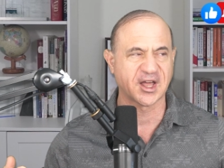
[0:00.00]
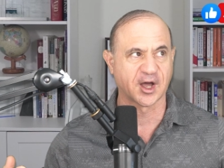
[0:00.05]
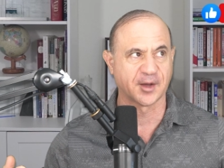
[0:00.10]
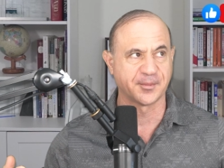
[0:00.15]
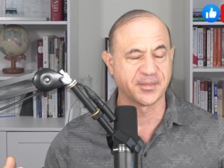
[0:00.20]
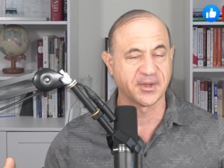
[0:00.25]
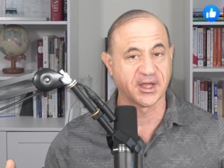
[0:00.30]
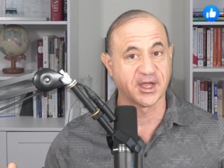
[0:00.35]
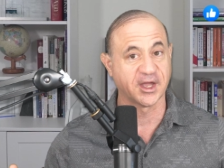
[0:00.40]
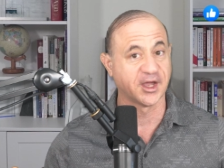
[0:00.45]

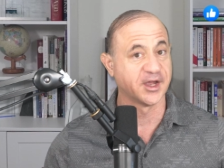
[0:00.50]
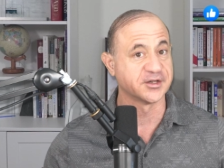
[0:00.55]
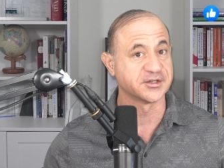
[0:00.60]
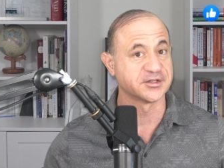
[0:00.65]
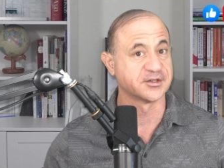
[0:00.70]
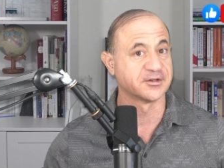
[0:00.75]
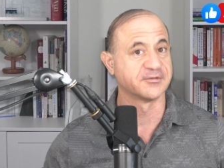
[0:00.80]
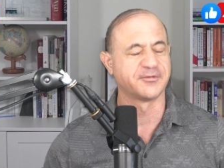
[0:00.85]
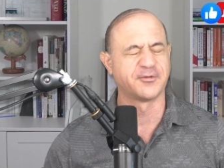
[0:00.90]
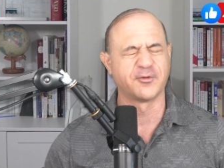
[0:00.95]

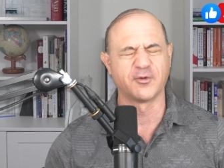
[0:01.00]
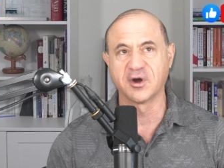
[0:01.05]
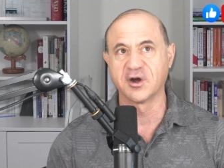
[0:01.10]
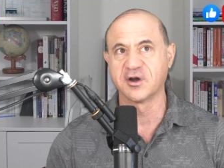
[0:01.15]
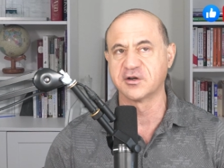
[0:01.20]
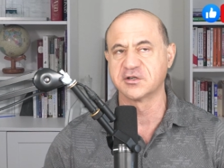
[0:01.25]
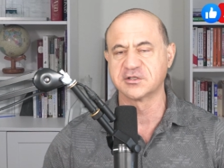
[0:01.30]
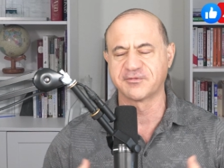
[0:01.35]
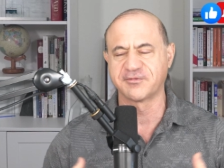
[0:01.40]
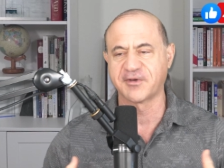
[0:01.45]
applications,
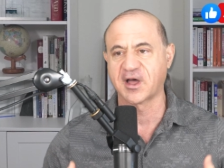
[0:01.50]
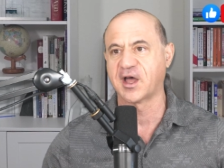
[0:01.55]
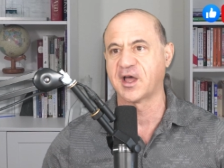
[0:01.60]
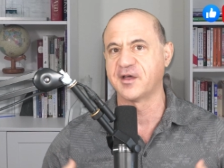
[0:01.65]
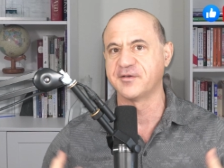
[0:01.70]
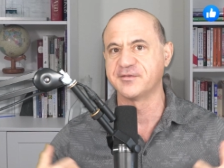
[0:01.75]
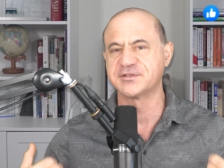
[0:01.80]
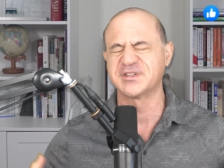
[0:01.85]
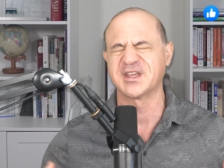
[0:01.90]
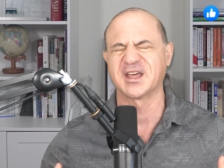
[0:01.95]
4,
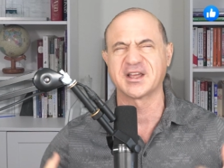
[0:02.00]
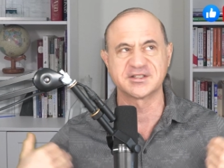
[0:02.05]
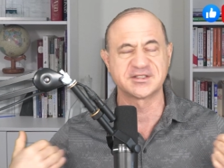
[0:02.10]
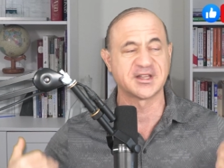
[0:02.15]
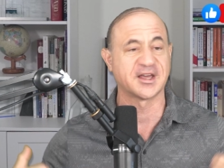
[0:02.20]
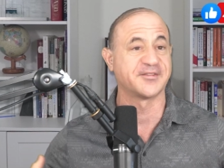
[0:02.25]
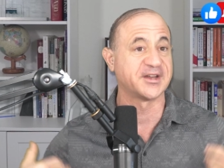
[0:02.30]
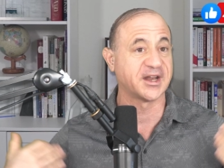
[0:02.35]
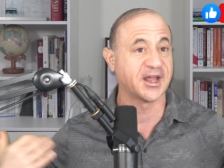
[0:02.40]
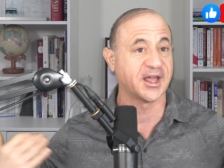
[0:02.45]
5, 6,
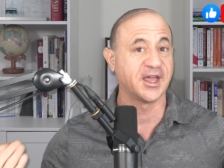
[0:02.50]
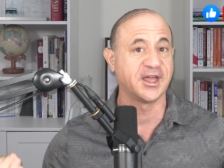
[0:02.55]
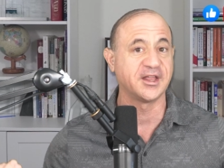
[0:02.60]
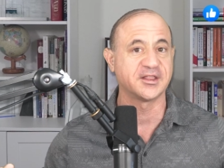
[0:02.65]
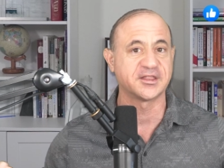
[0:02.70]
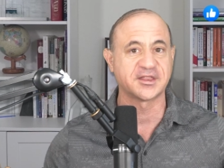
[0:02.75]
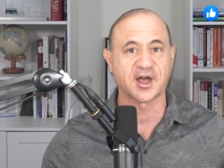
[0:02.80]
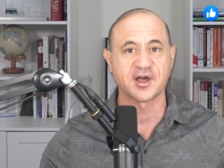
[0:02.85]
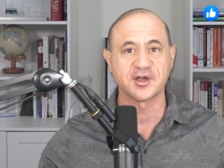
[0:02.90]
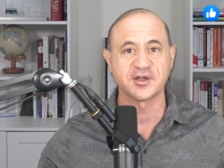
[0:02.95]
7,
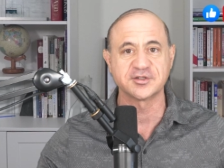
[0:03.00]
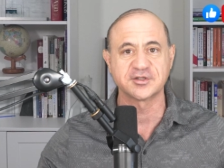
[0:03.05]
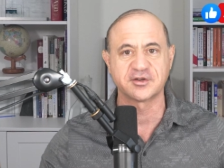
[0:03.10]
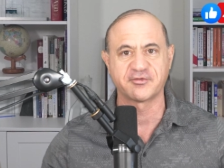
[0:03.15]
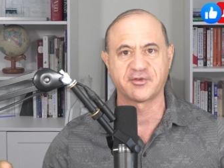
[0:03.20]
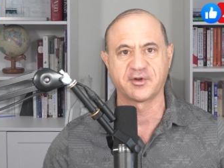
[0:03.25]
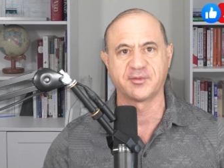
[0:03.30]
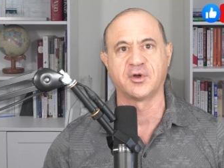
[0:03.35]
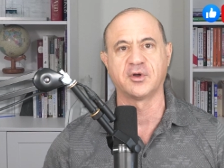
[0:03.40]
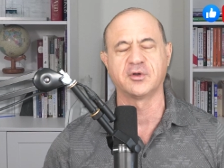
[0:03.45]
8,000
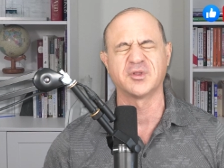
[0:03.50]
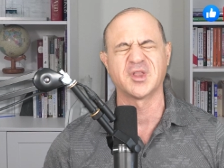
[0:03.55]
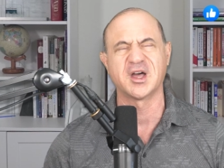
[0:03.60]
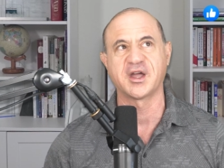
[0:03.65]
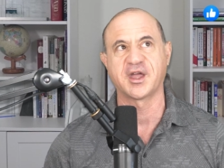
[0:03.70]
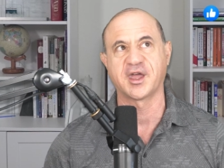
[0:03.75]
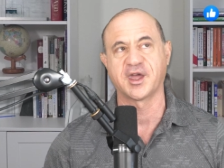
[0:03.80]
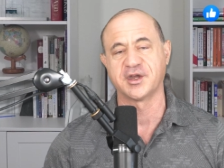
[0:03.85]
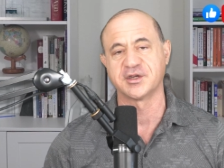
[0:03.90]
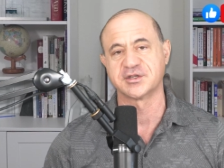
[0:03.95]
remote
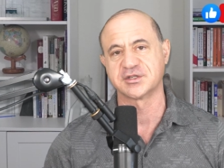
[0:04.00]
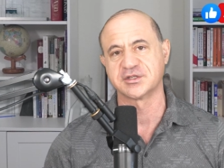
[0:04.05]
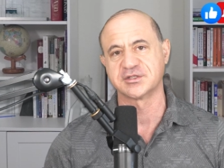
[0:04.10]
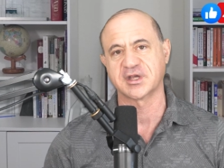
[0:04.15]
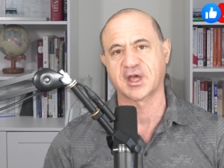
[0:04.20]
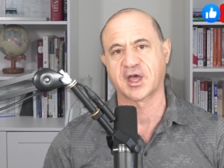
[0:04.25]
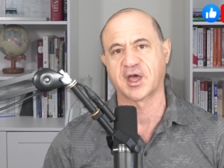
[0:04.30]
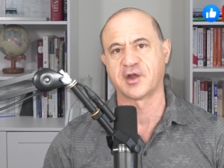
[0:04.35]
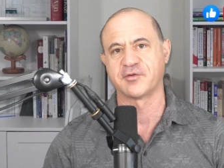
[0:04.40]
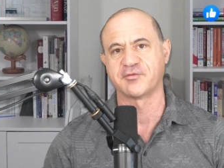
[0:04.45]
locations
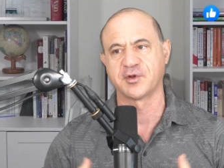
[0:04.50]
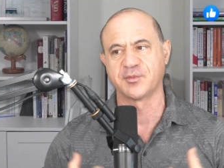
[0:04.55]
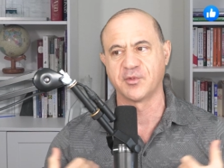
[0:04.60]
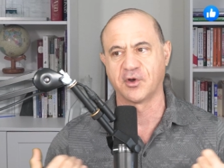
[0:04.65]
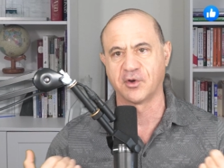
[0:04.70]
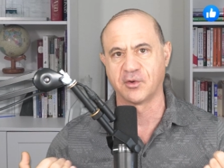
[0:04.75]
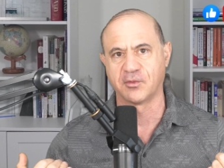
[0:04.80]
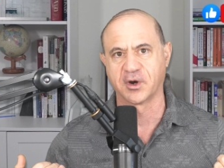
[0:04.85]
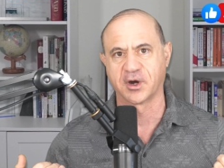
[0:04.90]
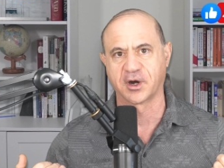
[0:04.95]
and
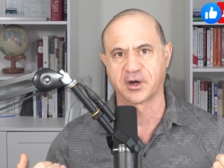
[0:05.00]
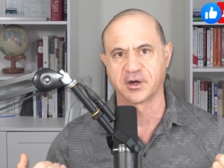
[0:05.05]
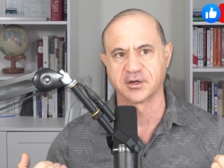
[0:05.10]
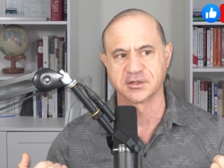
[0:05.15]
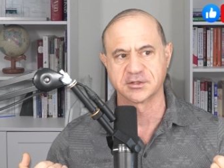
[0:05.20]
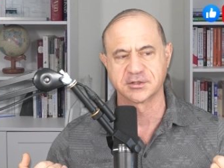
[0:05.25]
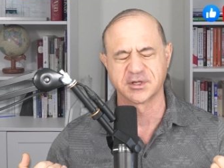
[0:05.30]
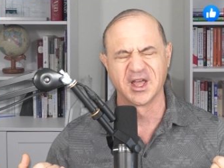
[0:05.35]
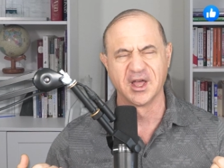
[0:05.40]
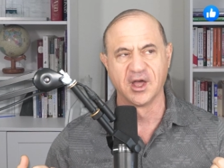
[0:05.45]
remote
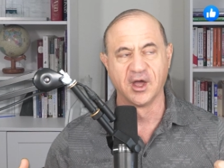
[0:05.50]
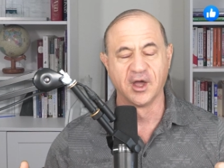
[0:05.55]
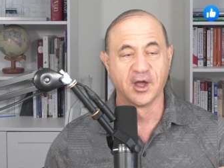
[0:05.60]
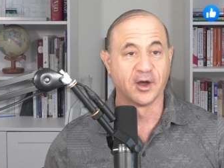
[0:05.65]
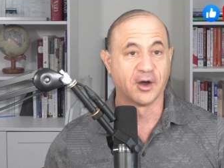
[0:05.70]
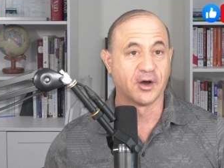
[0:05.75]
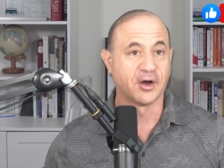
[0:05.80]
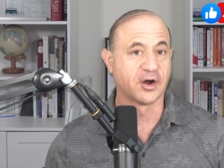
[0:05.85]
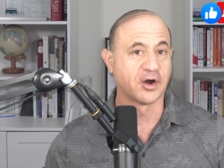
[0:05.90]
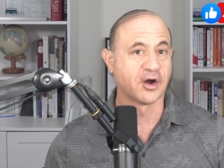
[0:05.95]
workers
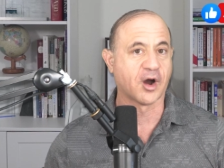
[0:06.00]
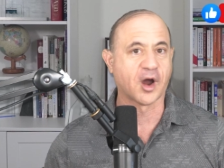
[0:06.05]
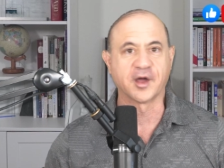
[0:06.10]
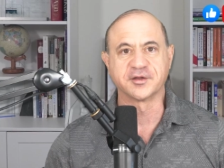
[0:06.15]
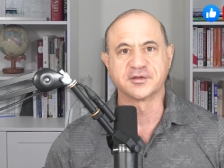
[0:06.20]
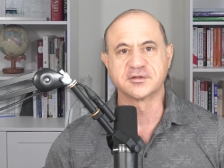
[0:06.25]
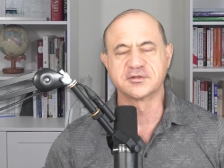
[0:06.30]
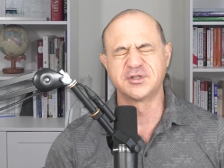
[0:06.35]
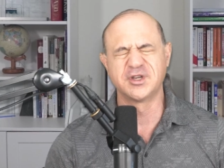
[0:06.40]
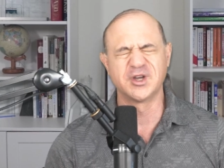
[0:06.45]

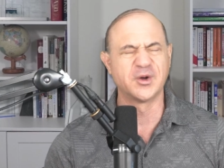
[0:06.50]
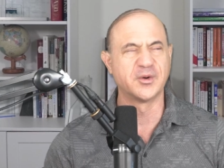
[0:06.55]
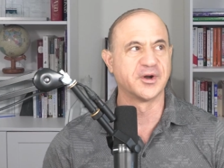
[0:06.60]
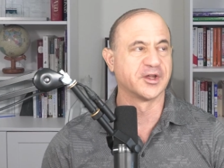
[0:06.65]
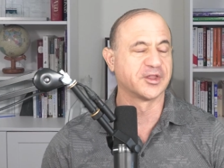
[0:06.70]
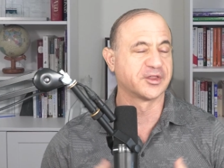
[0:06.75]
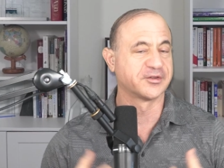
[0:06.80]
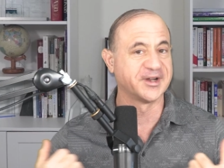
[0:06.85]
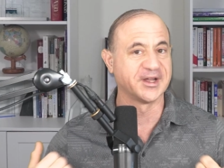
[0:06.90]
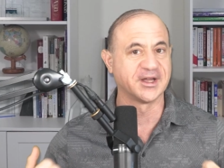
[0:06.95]
across 2
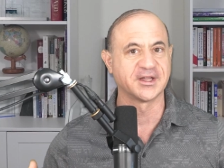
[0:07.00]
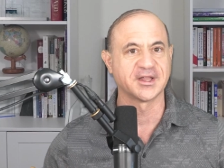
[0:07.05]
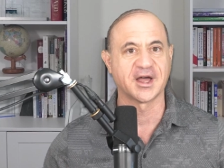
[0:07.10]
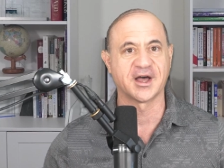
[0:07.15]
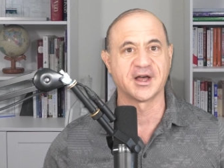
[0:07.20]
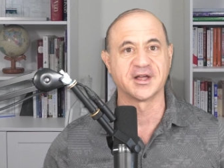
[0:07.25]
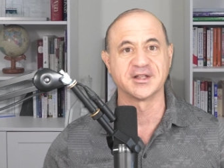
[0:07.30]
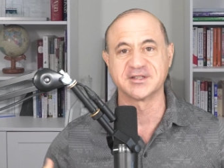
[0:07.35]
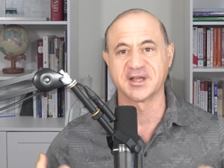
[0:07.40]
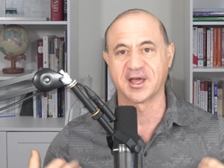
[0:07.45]
or 3
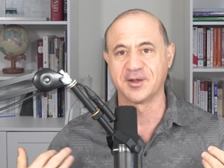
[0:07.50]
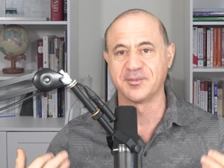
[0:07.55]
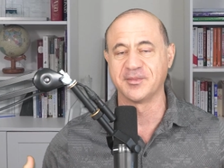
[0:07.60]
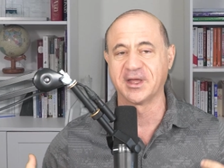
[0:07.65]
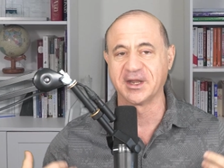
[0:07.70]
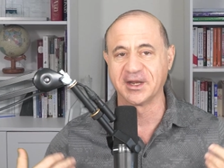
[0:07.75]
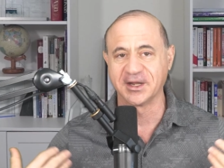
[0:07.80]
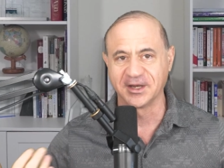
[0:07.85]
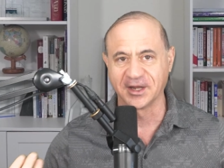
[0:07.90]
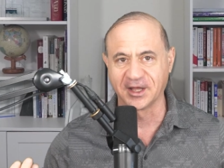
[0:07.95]
clouds and
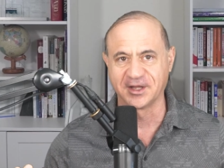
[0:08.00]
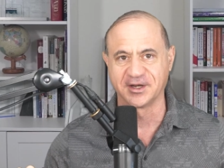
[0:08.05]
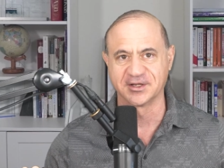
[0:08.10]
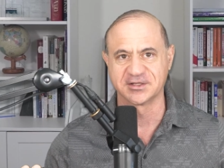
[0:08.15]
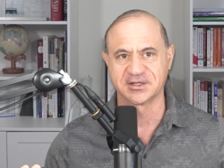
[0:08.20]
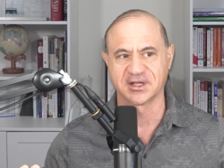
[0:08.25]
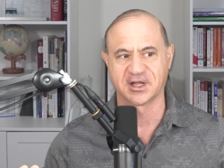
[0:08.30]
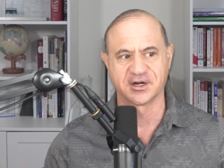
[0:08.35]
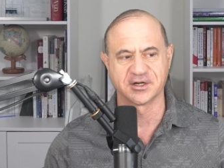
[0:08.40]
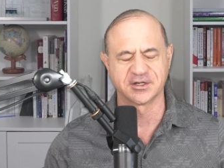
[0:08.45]
many data
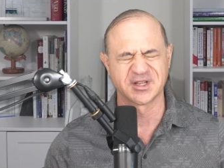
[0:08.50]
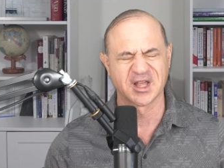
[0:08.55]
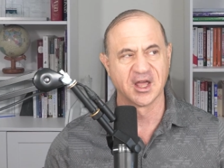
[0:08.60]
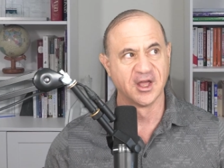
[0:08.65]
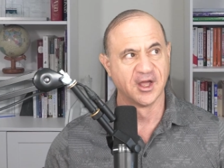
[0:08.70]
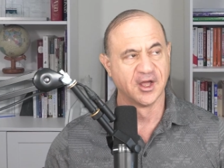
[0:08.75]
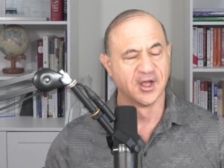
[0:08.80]
centers.